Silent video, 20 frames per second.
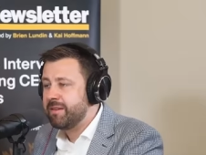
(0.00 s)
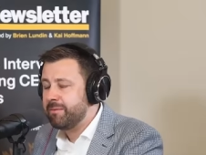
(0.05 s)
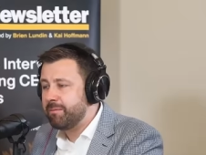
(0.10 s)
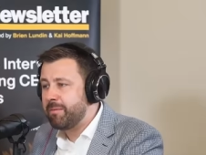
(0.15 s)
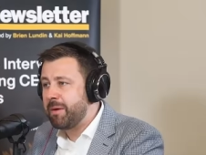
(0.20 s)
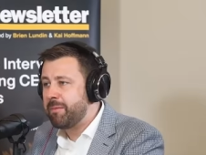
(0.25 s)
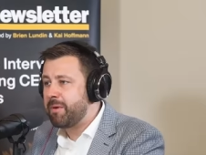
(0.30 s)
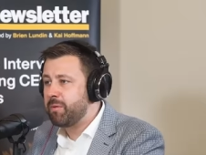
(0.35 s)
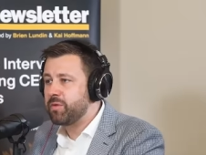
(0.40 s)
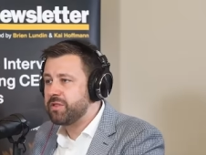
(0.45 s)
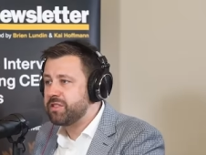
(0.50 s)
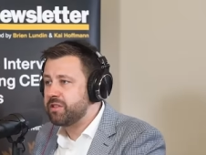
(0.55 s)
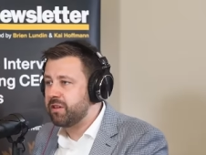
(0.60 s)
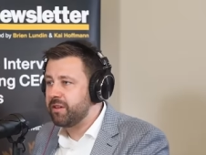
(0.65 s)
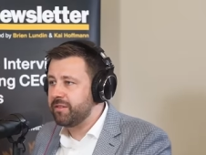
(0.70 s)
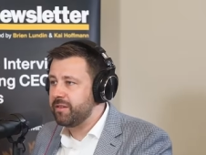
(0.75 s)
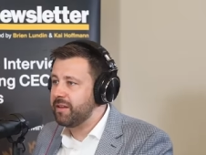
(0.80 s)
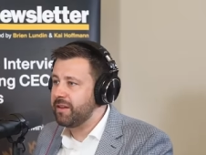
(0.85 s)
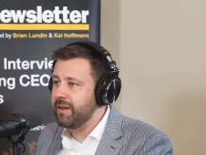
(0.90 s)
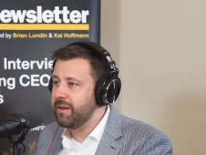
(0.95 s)
maybe we'll
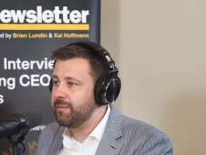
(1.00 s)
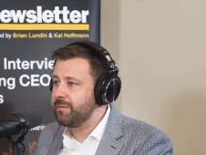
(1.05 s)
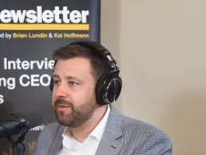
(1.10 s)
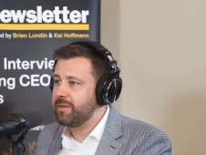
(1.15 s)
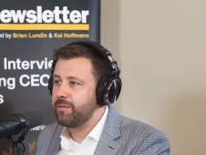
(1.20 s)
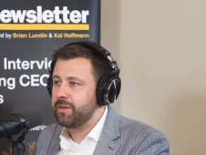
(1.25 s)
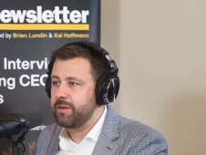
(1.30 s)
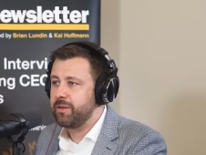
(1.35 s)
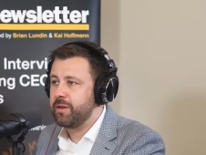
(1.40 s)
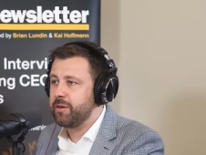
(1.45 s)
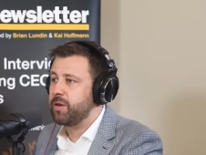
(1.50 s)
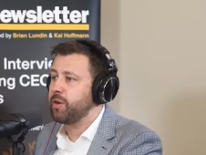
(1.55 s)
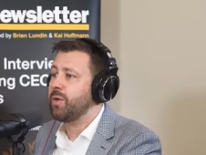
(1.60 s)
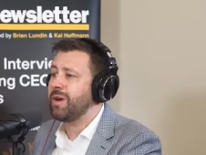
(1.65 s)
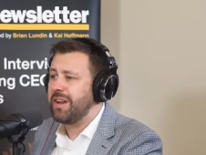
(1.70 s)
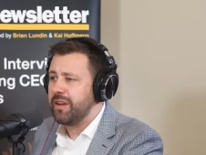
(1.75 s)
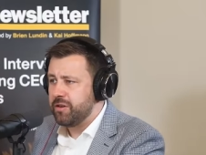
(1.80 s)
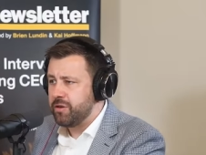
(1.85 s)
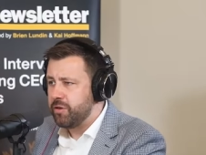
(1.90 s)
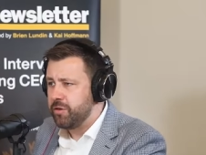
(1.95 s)
start, you
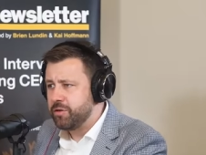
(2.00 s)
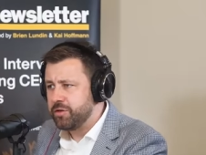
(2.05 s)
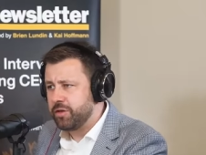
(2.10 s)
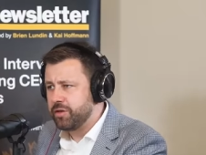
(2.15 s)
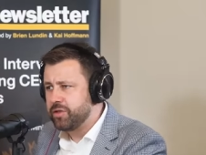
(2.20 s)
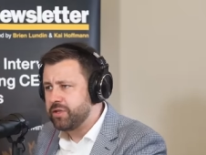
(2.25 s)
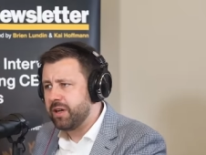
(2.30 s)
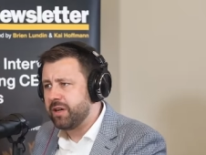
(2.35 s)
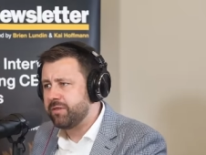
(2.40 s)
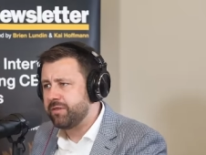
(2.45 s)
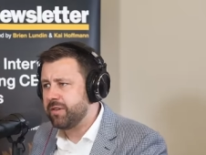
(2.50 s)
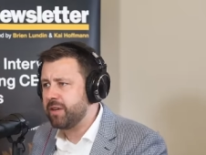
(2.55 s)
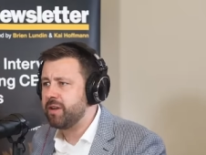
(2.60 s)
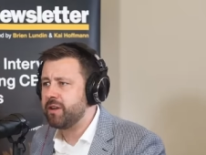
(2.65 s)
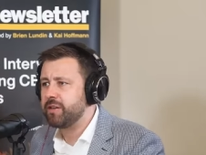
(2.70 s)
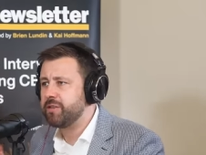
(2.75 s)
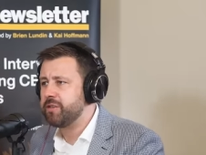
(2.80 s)
quickly introduce yourself. You know,